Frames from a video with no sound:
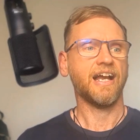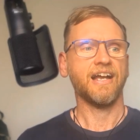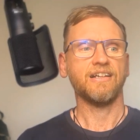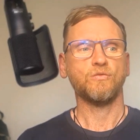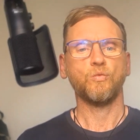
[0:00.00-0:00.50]

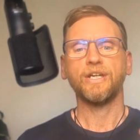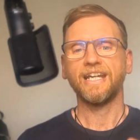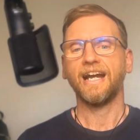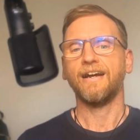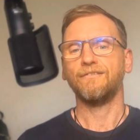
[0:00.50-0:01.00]
And we
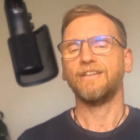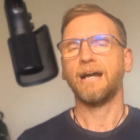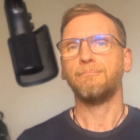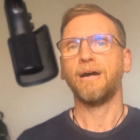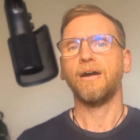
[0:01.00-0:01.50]
have
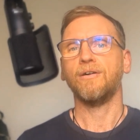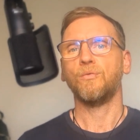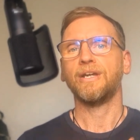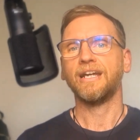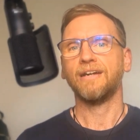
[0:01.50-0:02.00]
that power,
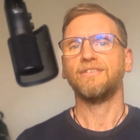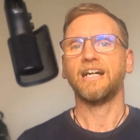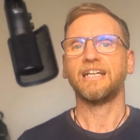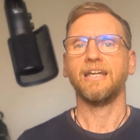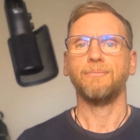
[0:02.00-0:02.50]
we have
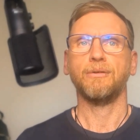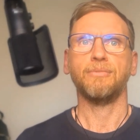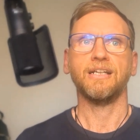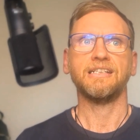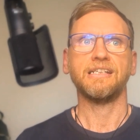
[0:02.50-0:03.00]
that
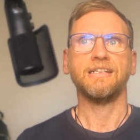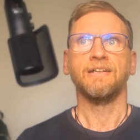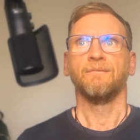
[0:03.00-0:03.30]
capability.